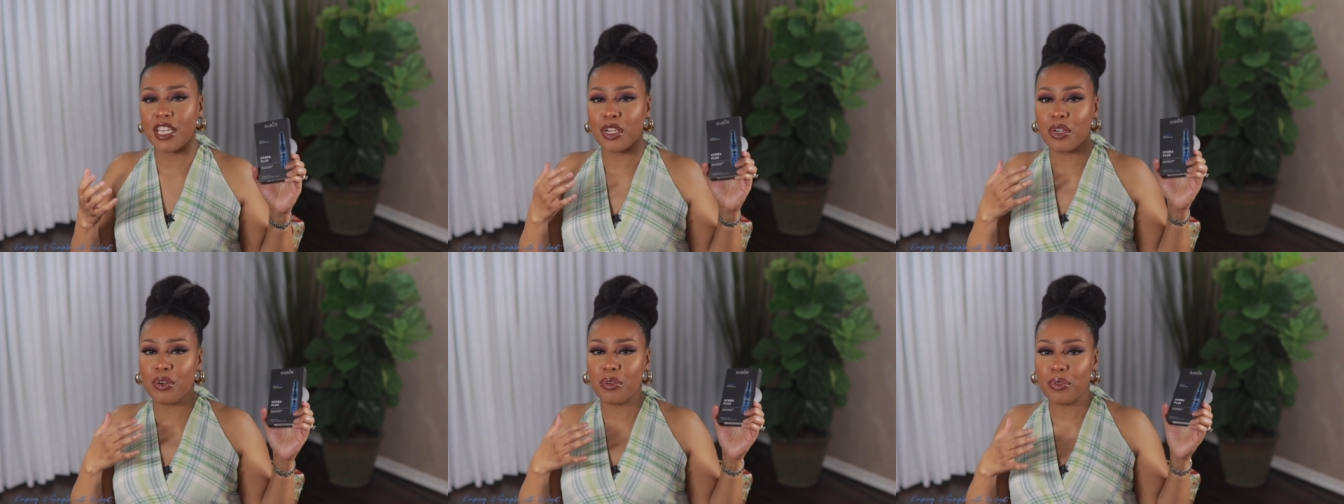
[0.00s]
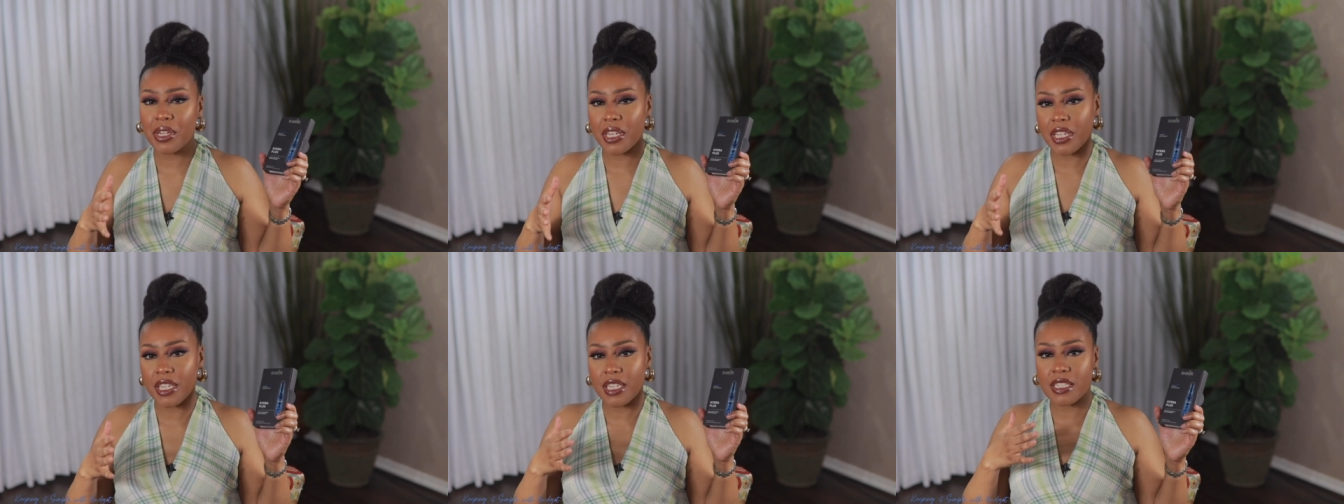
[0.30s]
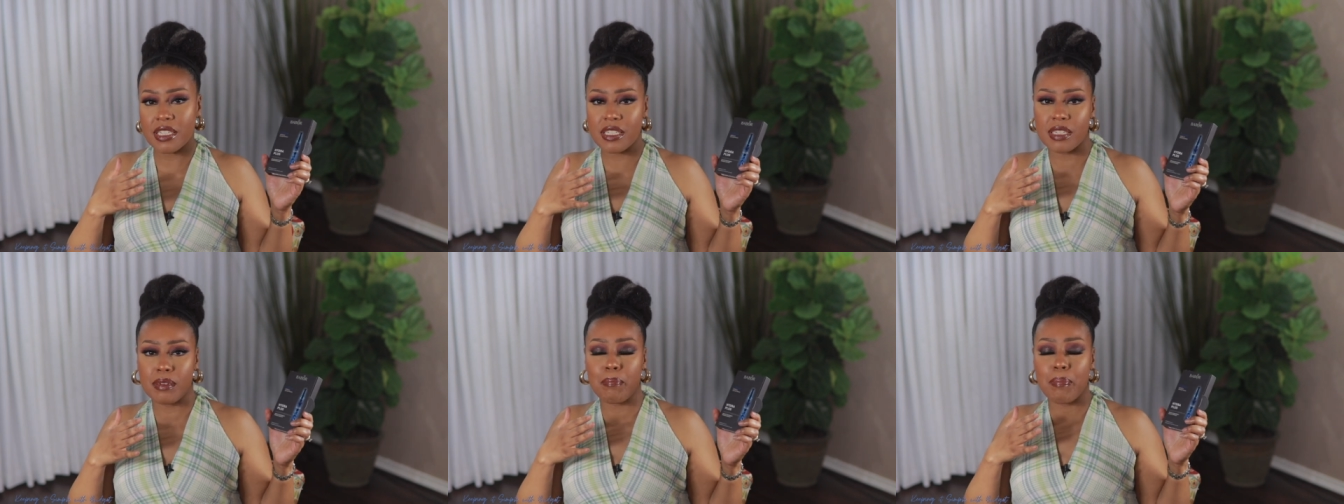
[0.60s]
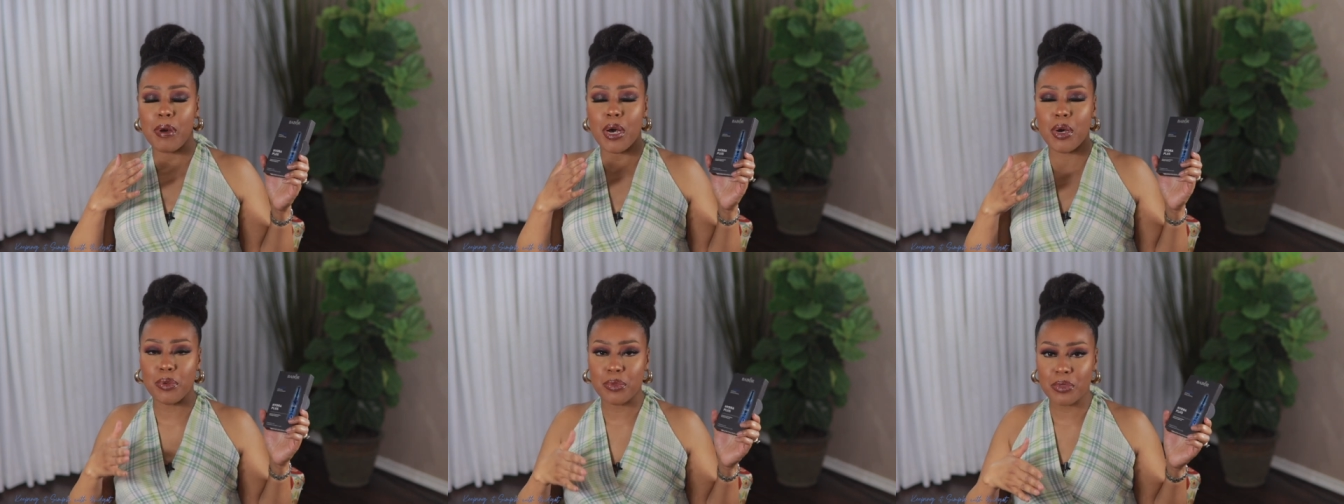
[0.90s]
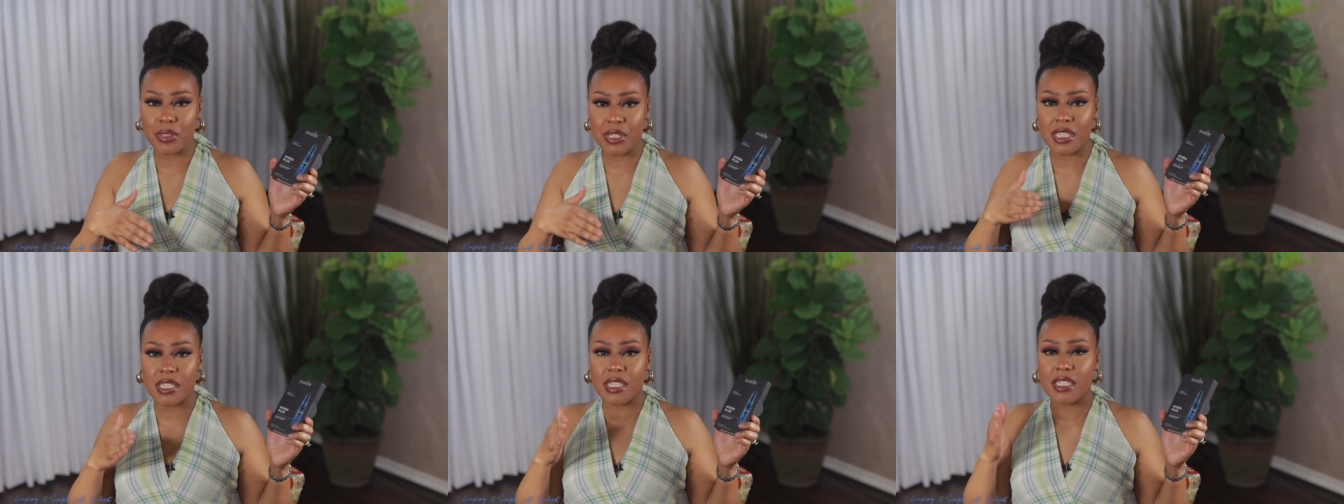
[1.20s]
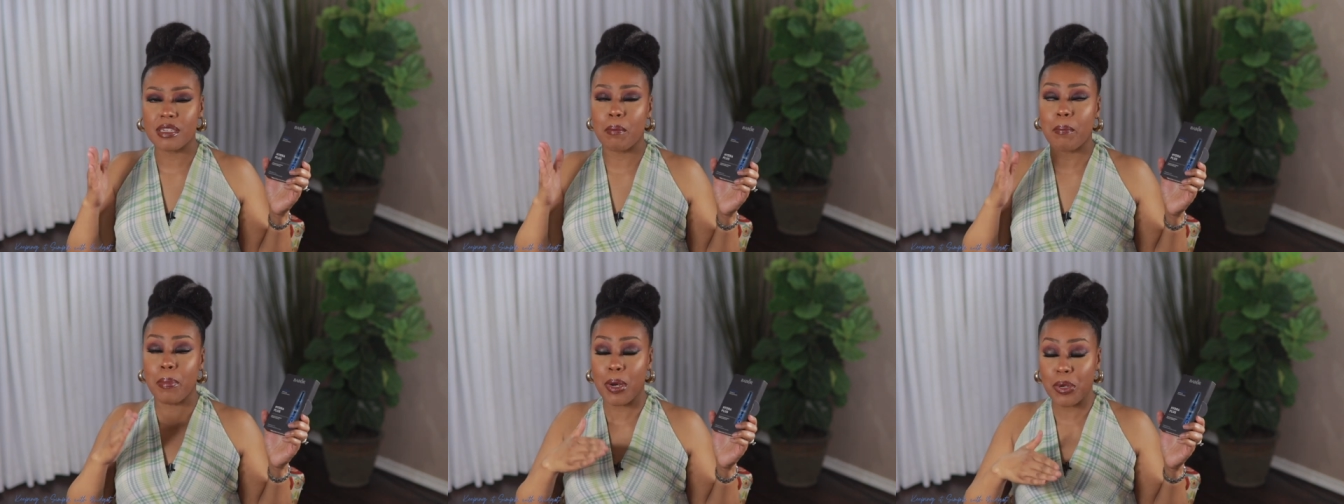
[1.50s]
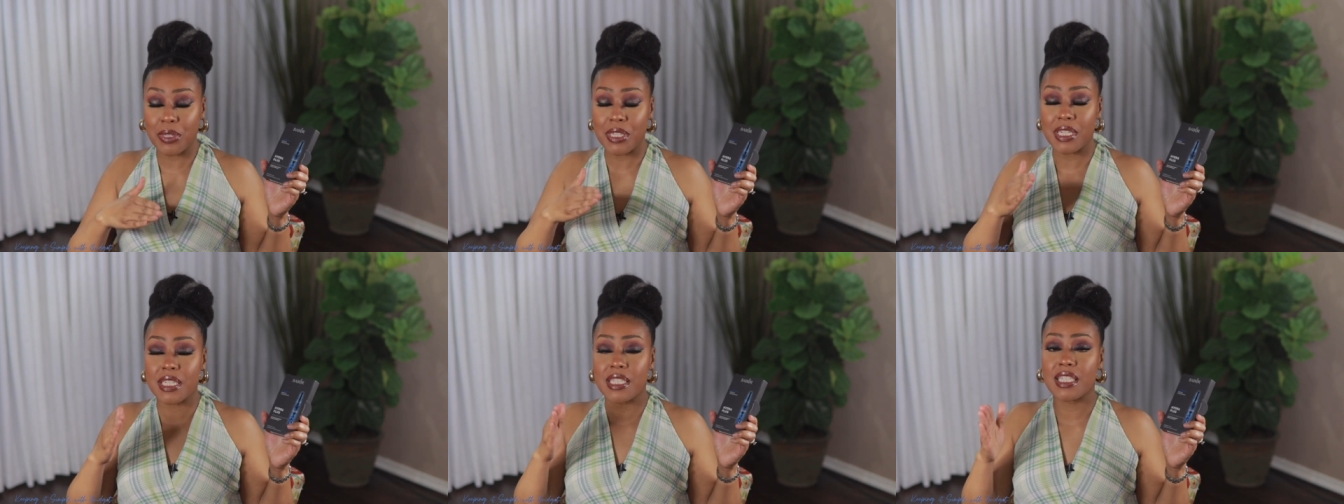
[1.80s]
ingredient
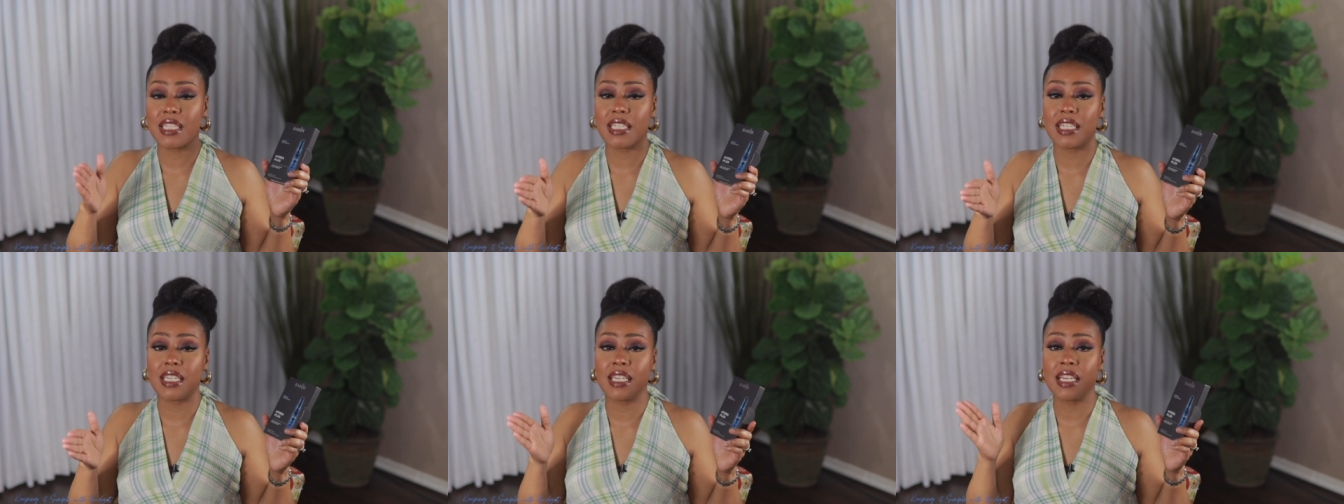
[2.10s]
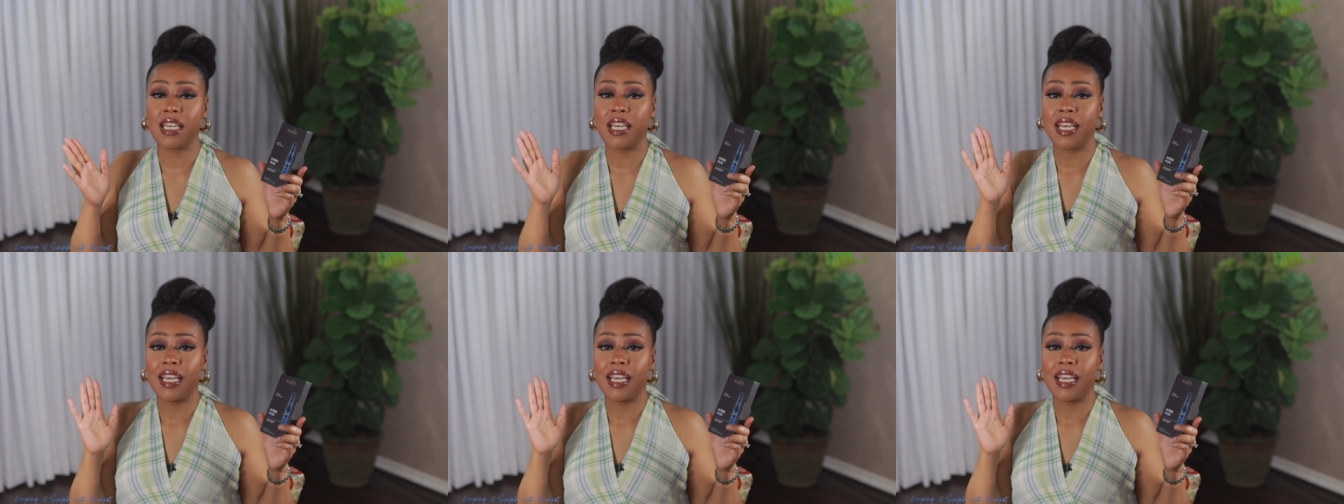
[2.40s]
potency